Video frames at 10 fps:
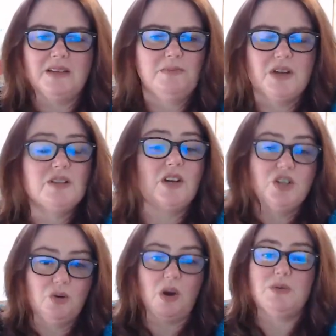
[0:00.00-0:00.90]
because I
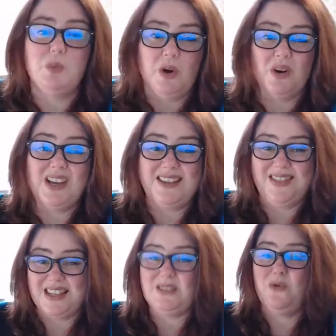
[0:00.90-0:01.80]
knew I was wearing it
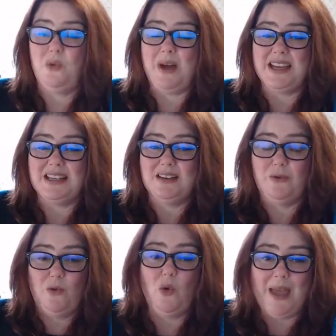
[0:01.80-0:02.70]
in this
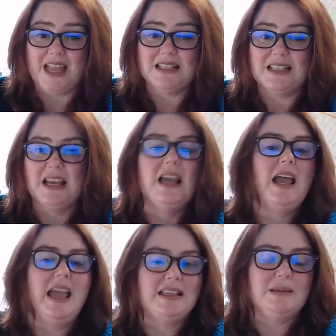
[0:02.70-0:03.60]
format
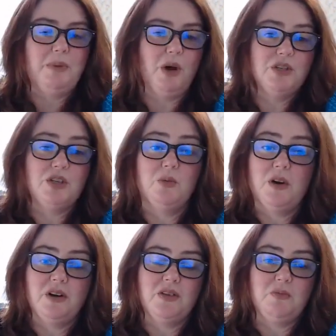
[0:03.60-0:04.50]
as opposed to
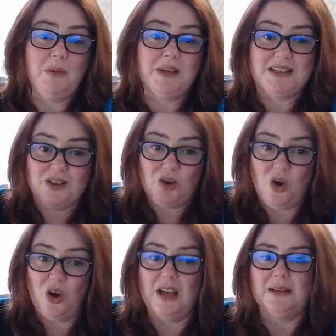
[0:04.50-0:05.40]
wearing the ribbing as a
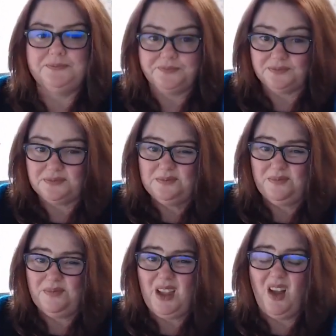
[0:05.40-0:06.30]
collar.
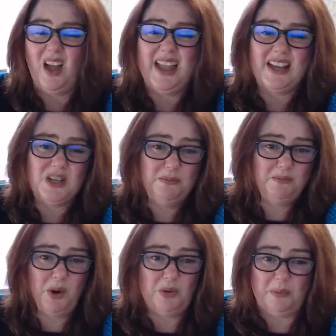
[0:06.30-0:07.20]
I actually
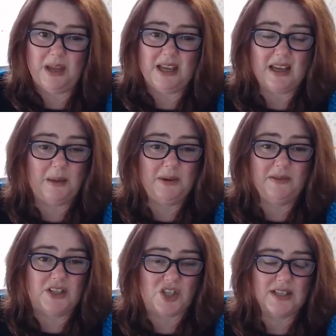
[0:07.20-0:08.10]
pulled it back a couple of
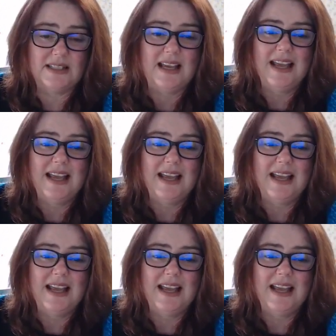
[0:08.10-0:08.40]
inches.